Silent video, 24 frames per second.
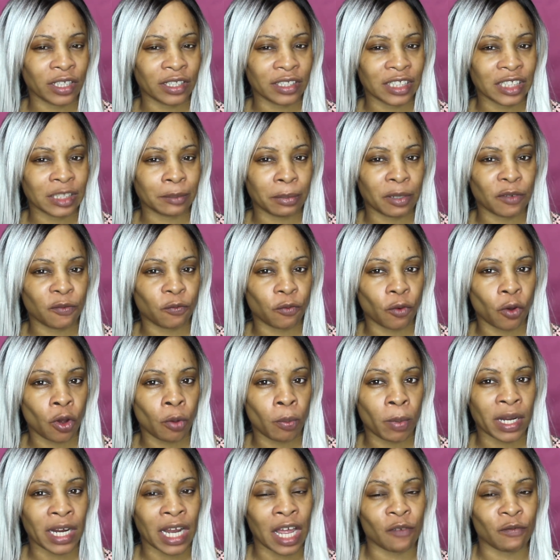these before,
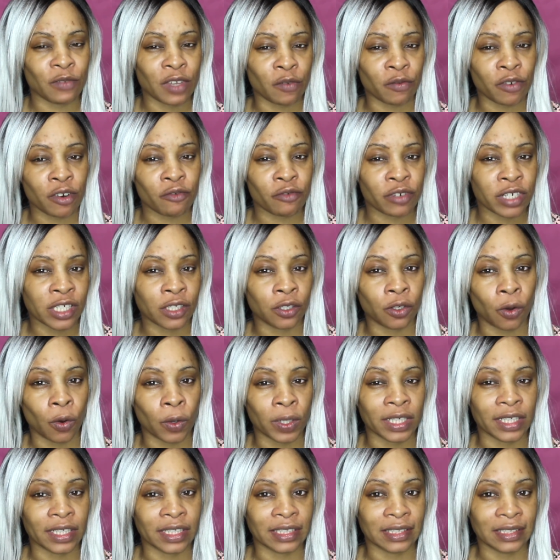but I've never really
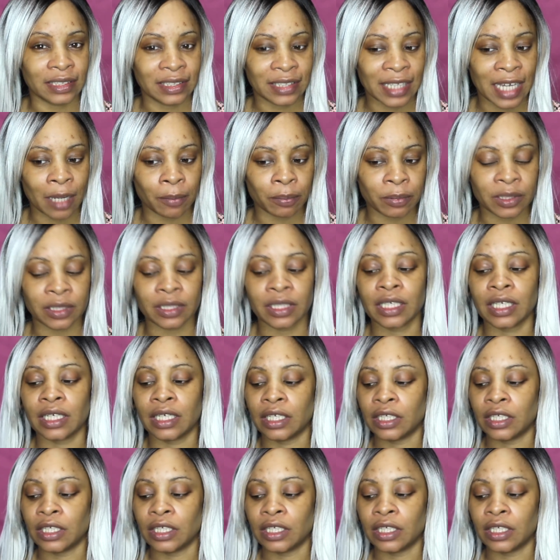gone in depth.